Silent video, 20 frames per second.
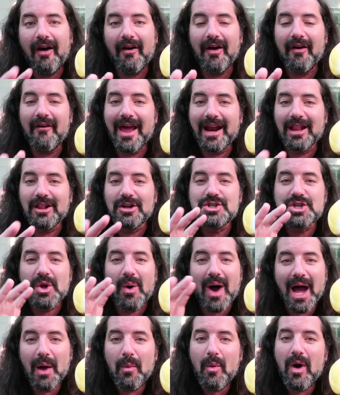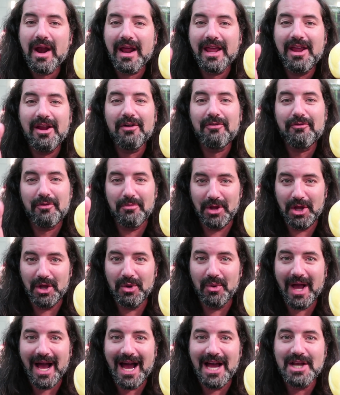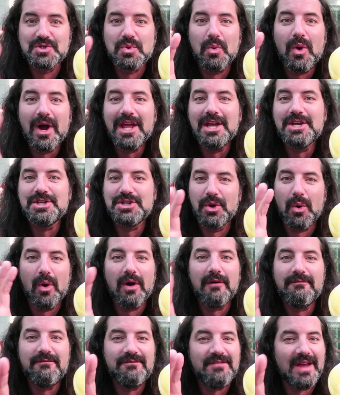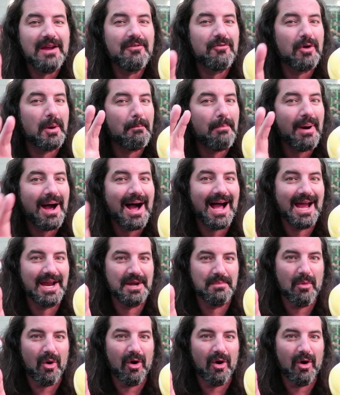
All right, Rattler, so I want to hear from you guys. What is your favorite pied